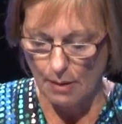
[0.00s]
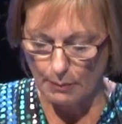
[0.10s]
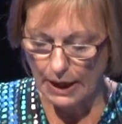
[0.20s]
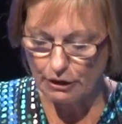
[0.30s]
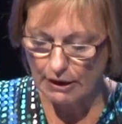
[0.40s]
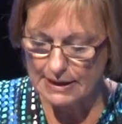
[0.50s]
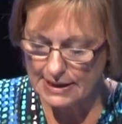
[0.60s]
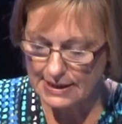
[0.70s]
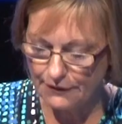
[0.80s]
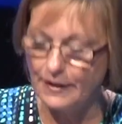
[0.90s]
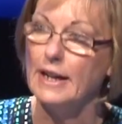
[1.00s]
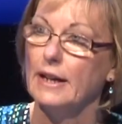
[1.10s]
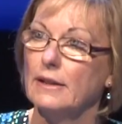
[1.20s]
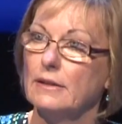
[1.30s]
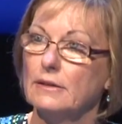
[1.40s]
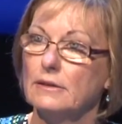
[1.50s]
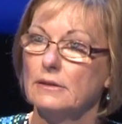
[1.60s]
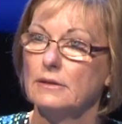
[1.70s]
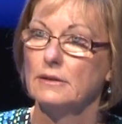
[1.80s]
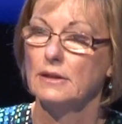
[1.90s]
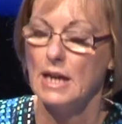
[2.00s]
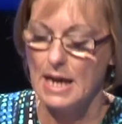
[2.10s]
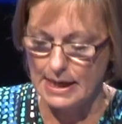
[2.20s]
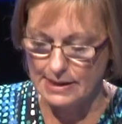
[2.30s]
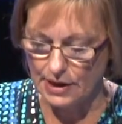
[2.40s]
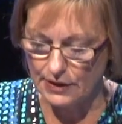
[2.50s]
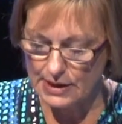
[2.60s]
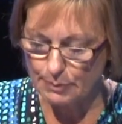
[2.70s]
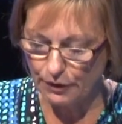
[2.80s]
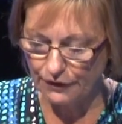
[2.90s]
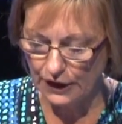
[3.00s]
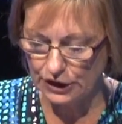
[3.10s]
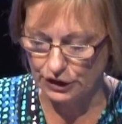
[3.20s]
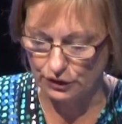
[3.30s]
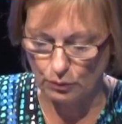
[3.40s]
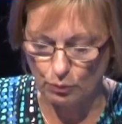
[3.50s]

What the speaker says: My greatest fear is that this profession